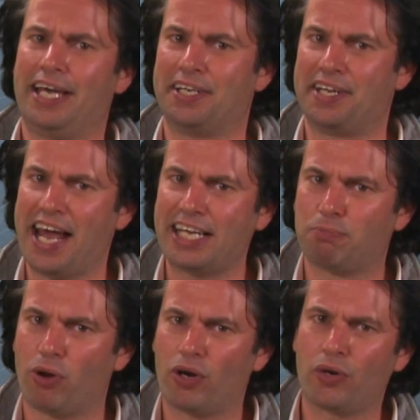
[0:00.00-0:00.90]
In the
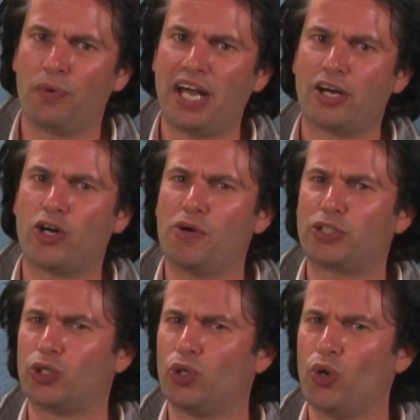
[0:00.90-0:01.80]
next block, we are
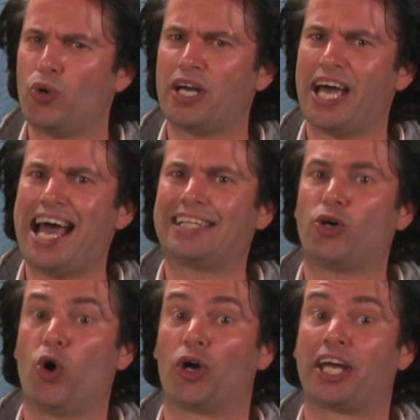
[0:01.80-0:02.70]
going to look
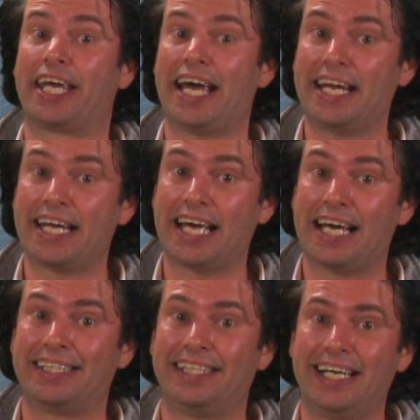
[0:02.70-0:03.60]
at organic
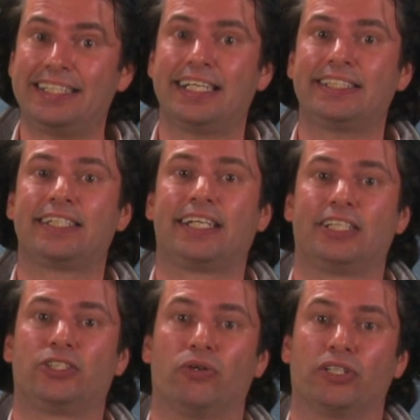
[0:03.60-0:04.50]
and
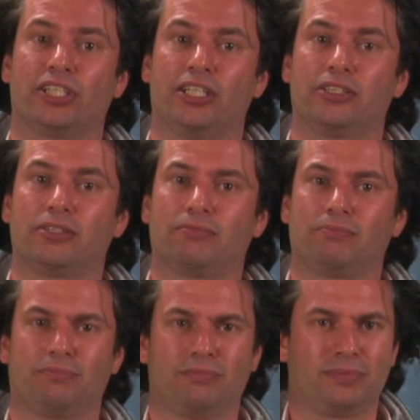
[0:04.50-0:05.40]
dye-sensitized solar cells.
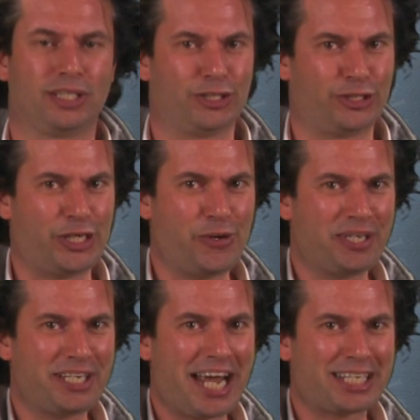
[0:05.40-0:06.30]
See
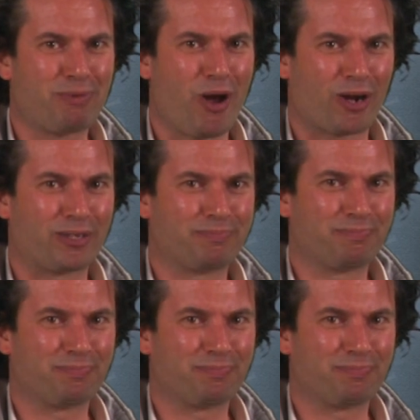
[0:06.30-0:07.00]
you in the next block.